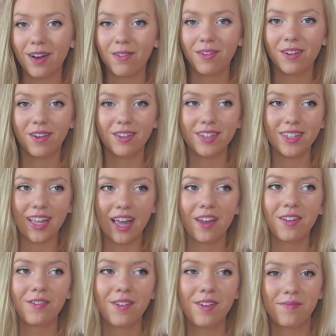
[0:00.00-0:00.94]
I want to watch a
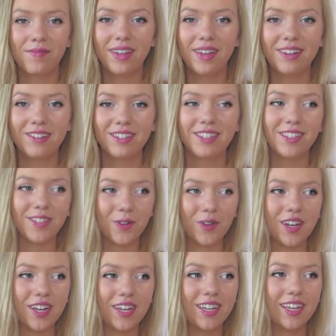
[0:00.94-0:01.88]
second one, but it was
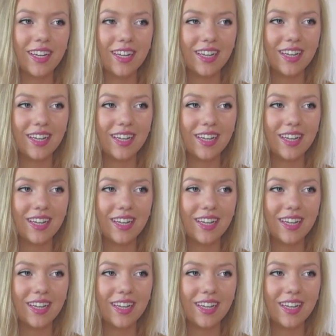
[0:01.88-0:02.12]
so good.